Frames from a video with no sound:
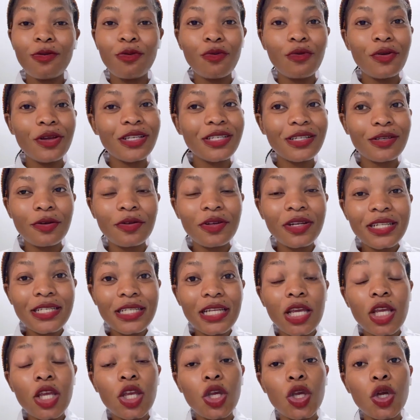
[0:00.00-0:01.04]
which is gonna
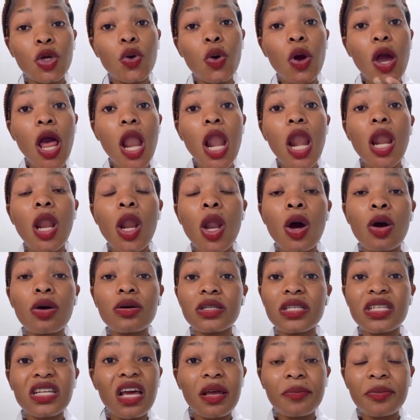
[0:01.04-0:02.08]
take you a
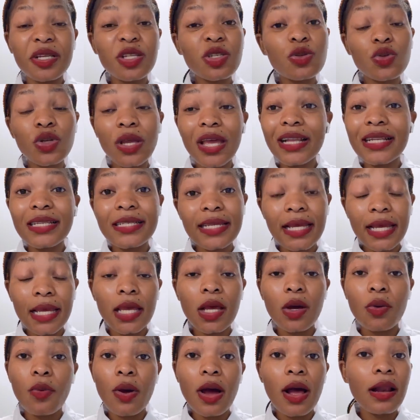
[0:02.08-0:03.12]
long time. It can take
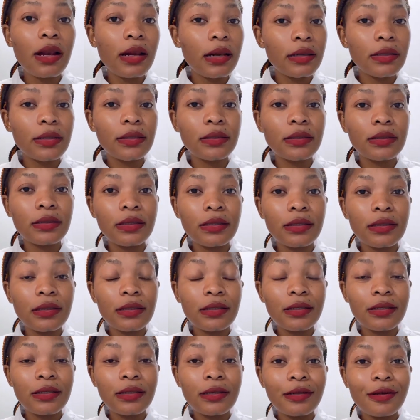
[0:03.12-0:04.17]
a while,
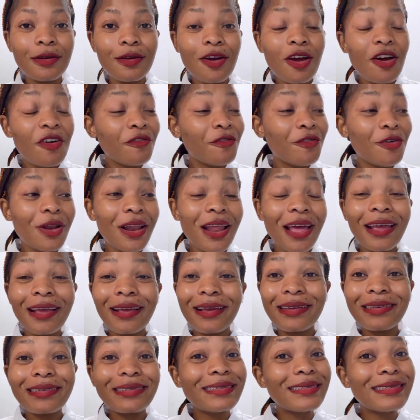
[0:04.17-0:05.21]
for like
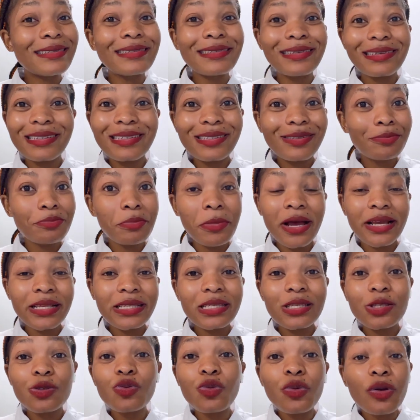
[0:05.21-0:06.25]
6
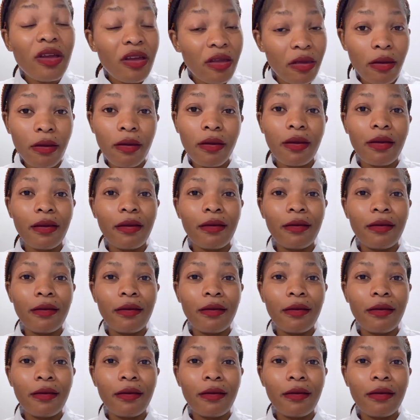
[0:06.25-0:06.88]
months to a year.